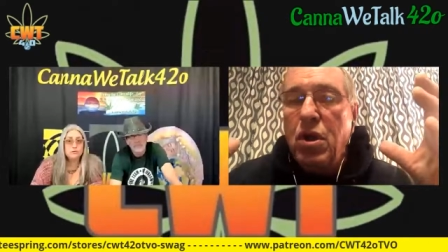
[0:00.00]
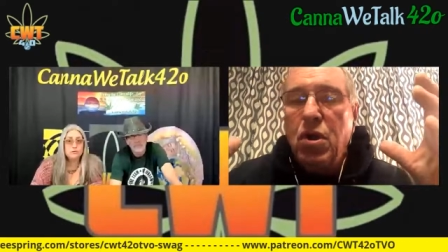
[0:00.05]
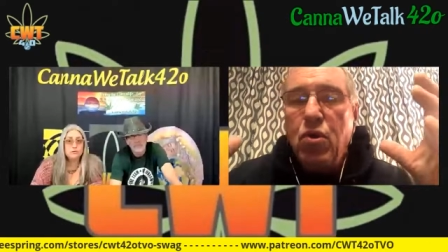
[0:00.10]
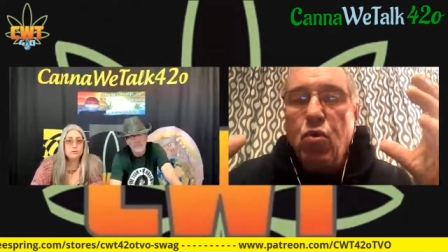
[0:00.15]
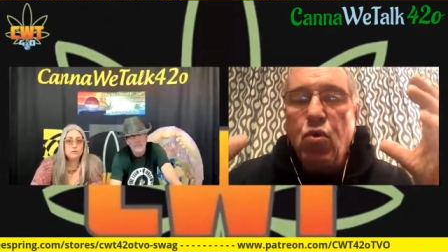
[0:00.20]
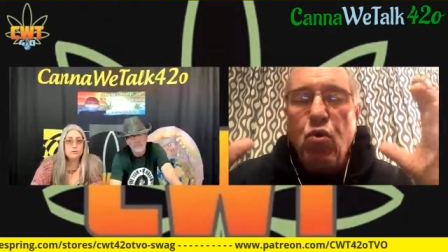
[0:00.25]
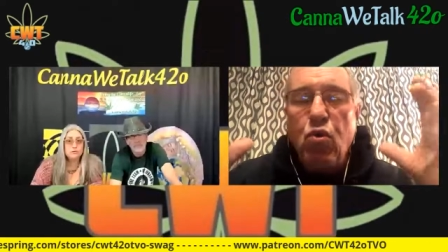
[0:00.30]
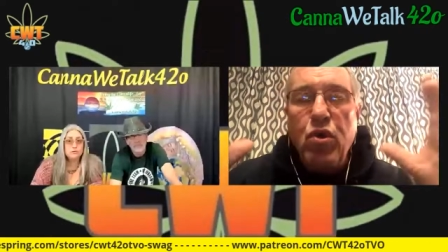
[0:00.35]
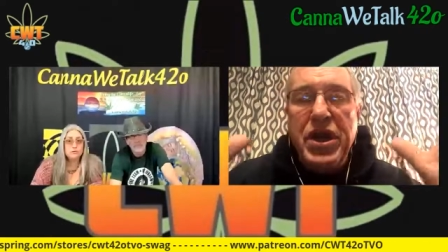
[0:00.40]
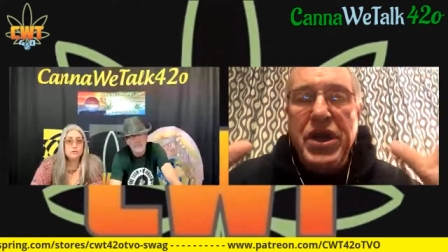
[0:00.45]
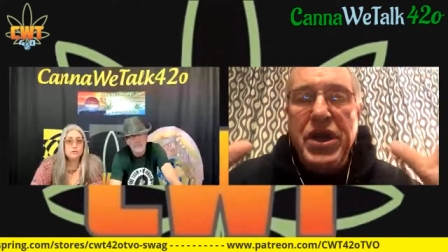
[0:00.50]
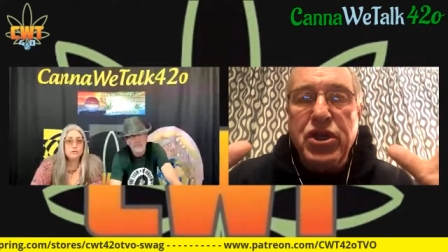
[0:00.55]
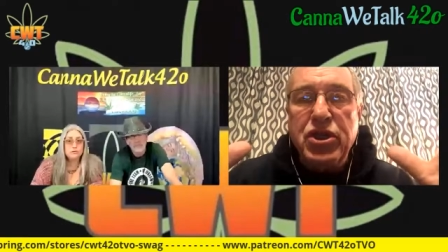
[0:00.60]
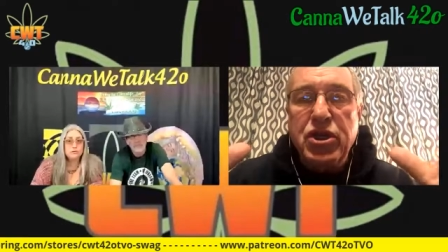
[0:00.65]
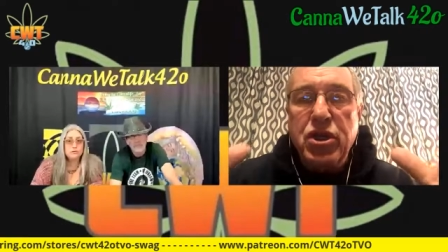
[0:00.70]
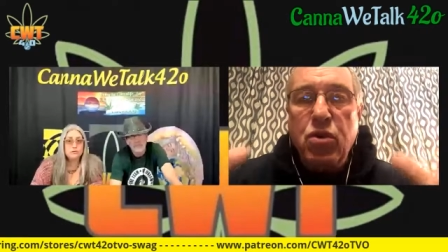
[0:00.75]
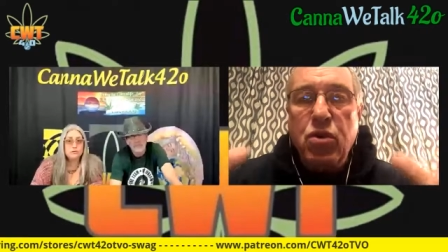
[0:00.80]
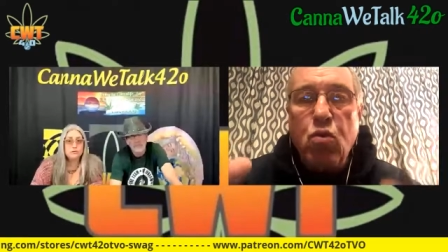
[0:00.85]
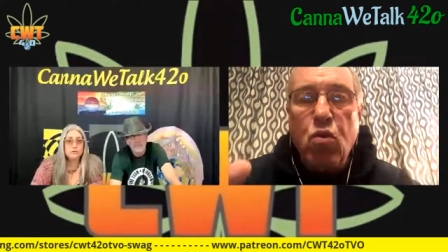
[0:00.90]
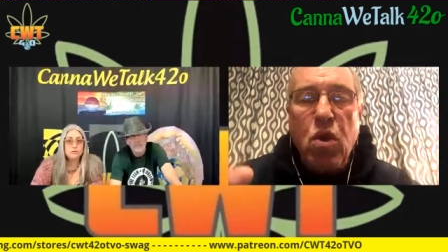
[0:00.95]

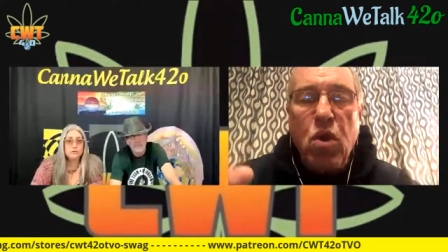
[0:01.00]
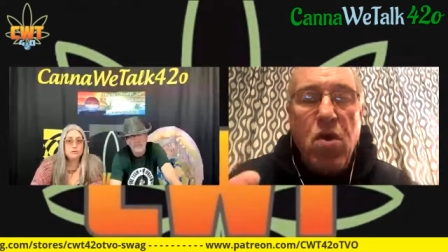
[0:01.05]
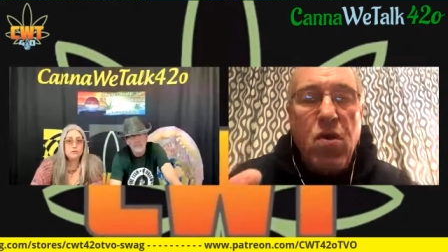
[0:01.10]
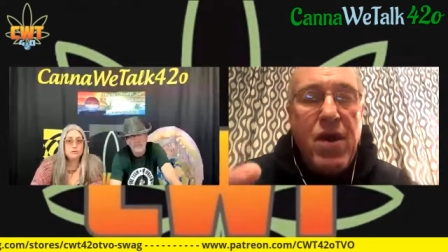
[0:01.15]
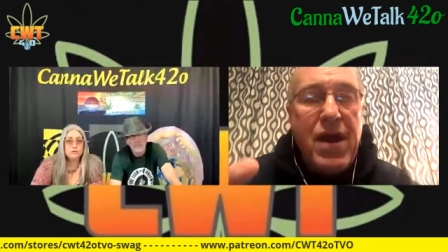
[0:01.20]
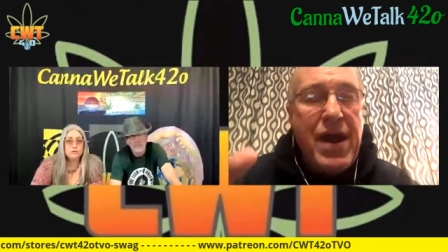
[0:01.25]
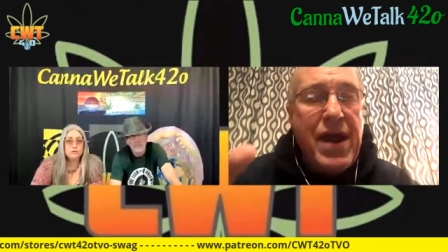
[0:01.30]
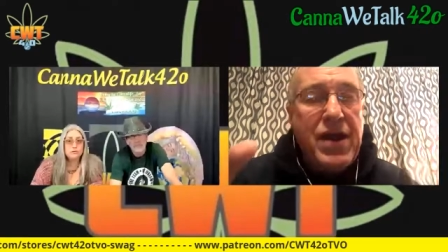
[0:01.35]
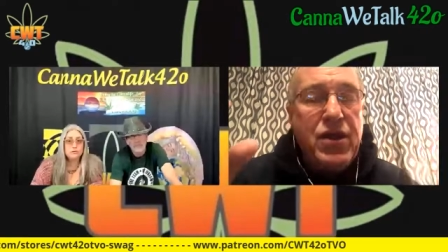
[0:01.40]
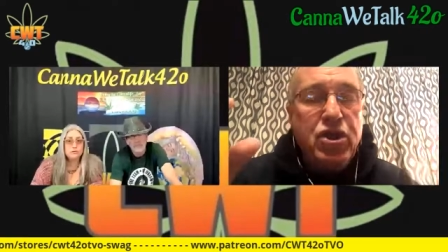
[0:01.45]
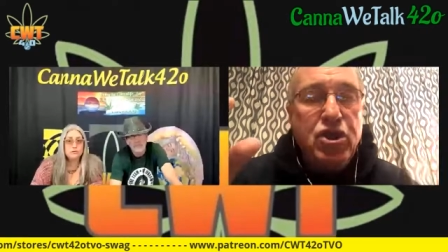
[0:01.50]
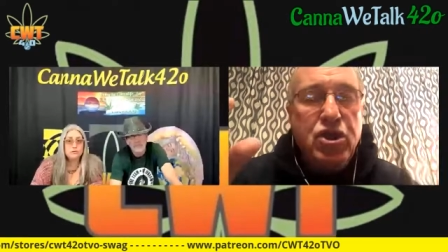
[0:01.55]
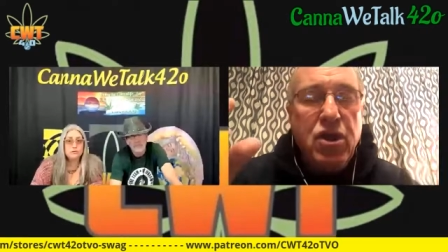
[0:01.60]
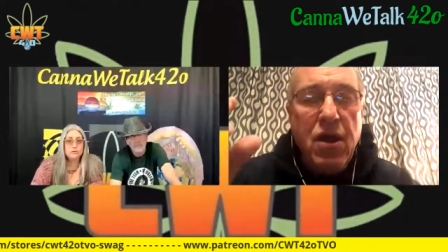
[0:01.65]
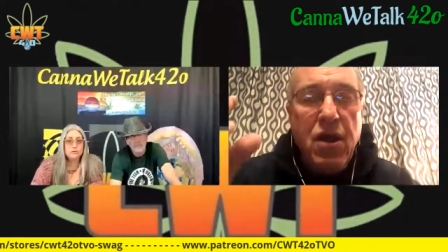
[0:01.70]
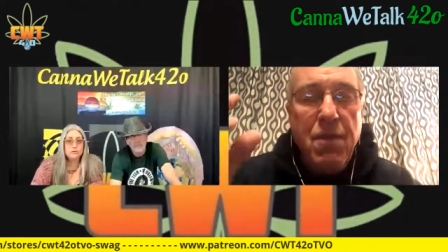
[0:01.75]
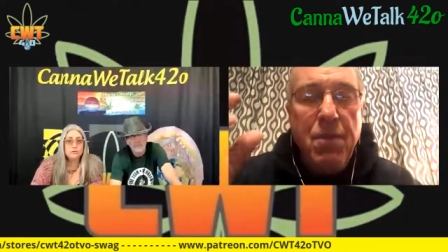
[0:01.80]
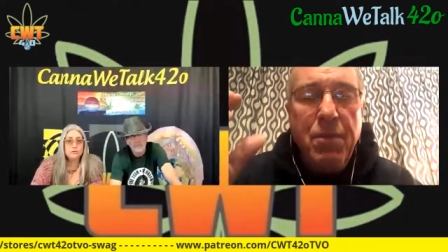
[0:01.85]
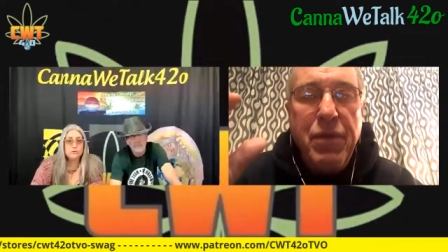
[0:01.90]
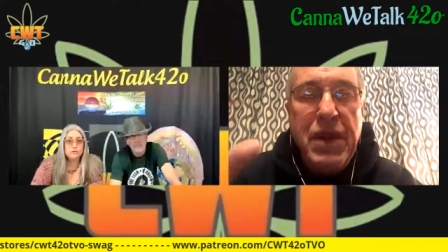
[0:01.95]
reason, whereas
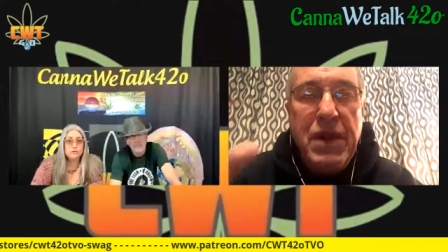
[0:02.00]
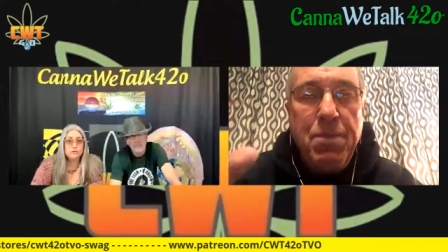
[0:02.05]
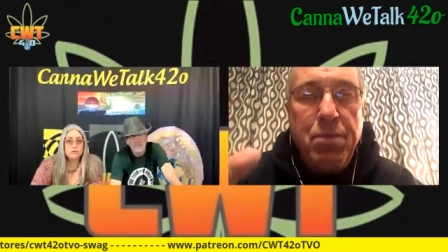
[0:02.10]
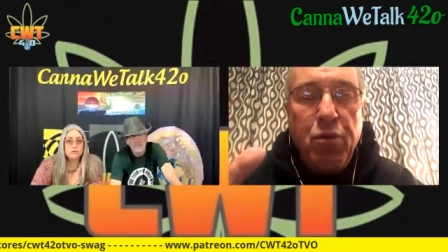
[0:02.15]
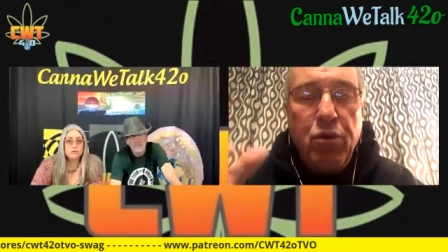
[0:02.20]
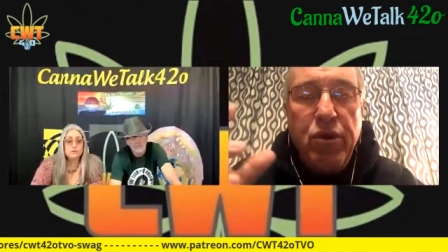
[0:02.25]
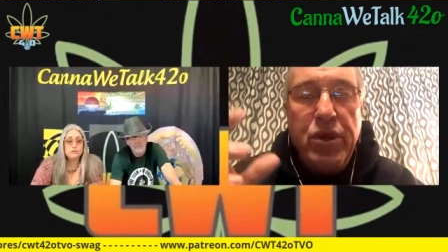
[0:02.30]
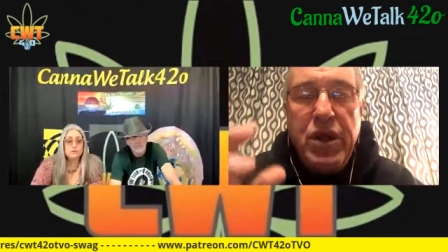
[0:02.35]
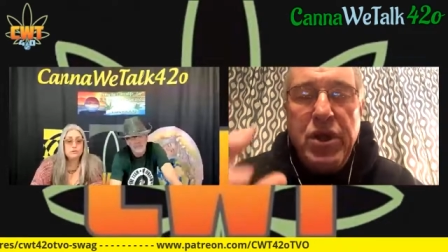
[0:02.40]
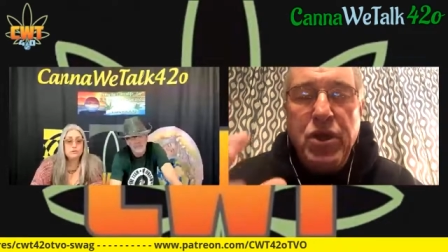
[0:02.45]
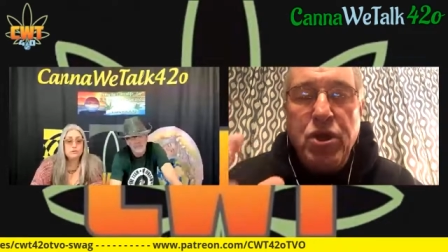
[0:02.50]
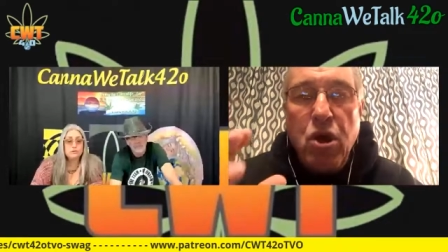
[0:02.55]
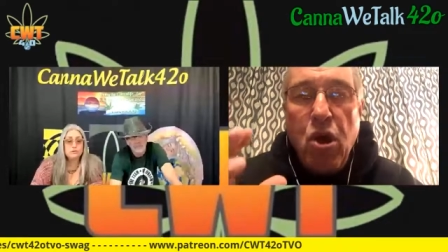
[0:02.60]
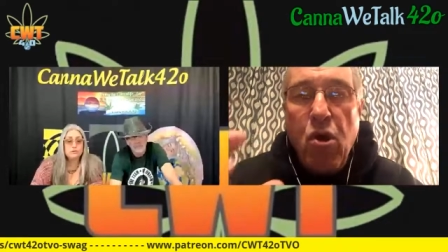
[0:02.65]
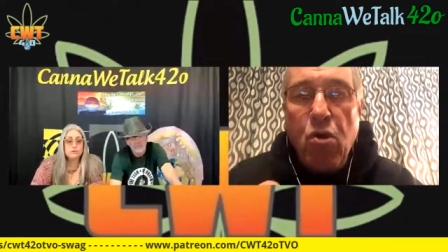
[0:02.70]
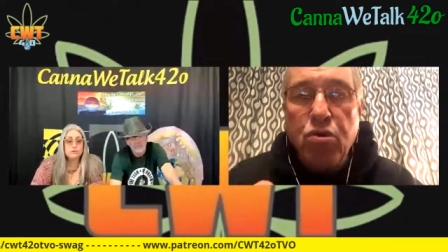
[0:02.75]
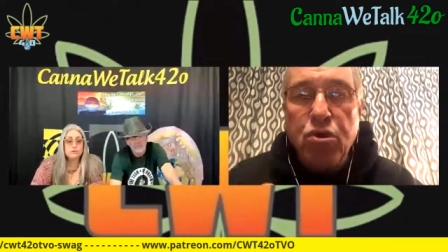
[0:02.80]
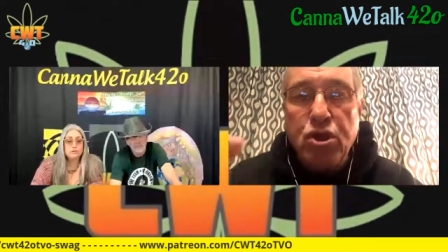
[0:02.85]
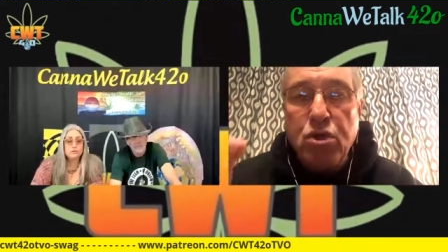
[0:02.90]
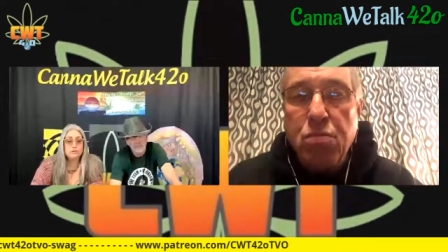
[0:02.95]
people that
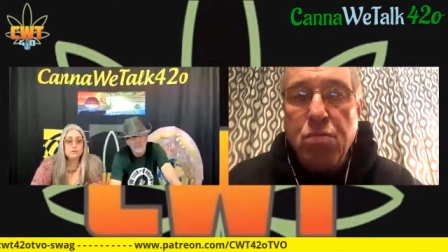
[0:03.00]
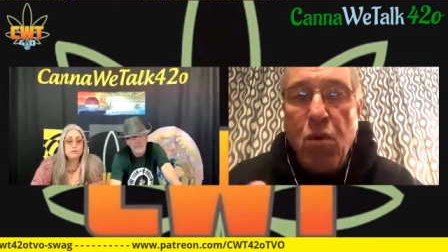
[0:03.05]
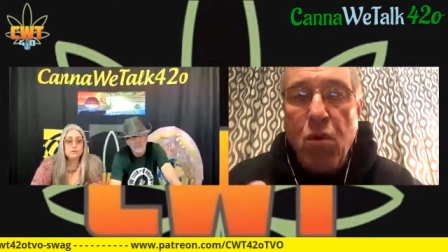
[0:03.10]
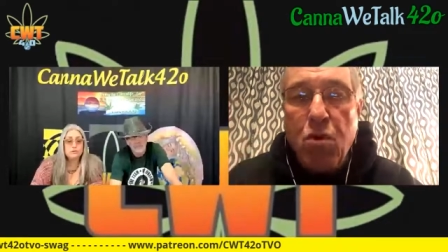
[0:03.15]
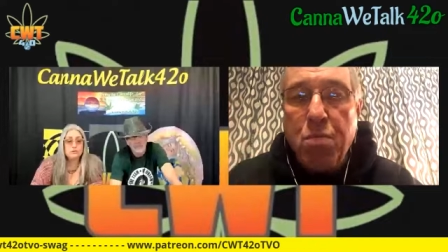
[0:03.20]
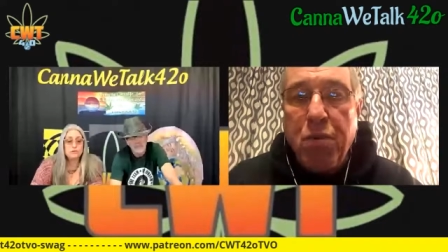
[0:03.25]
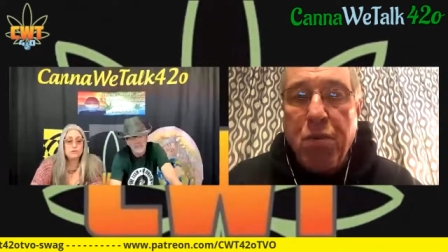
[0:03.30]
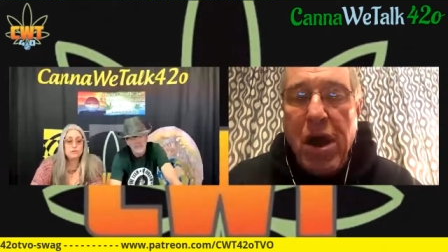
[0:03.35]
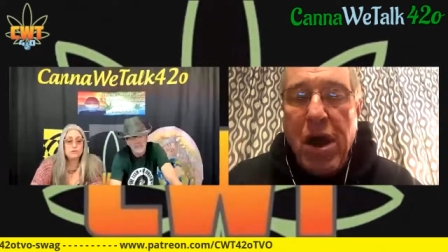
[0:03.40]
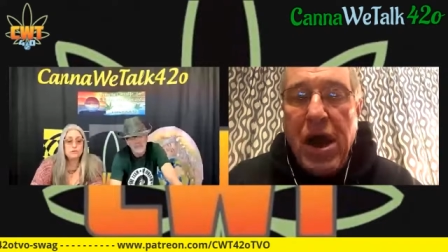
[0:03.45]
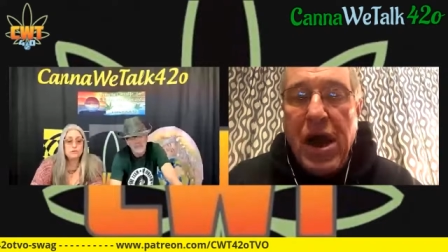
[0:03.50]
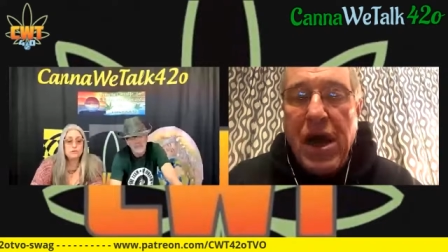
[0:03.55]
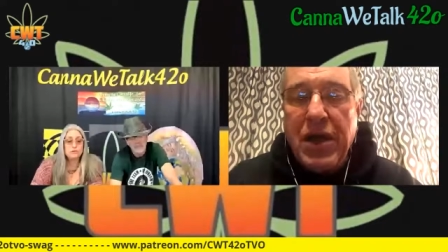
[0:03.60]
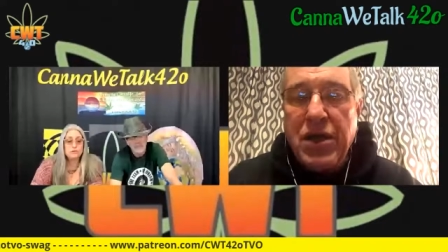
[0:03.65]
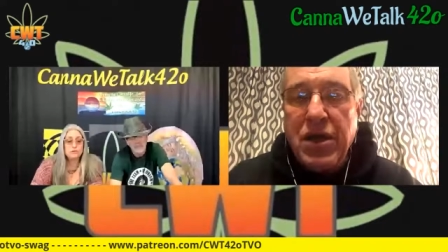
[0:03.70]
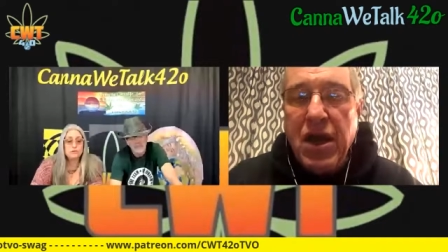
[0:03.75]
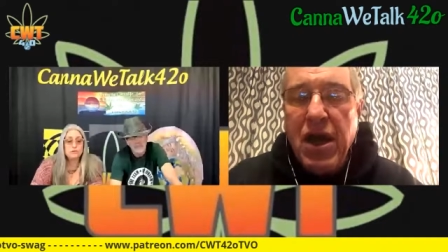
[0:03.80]
don't smoke pot